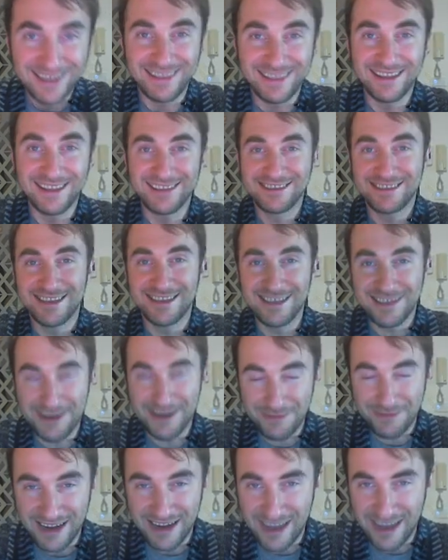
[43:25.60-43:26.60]
let's say that
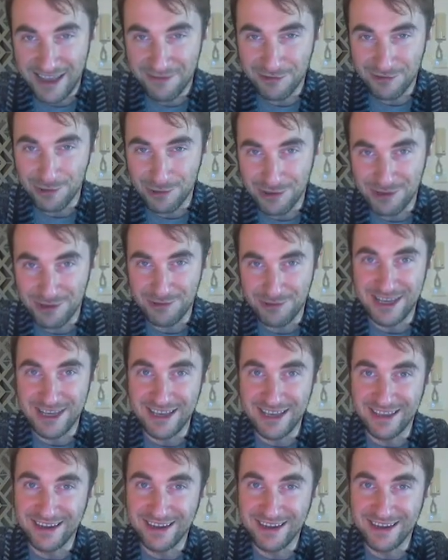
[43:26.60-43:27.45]
I'm going to have all three,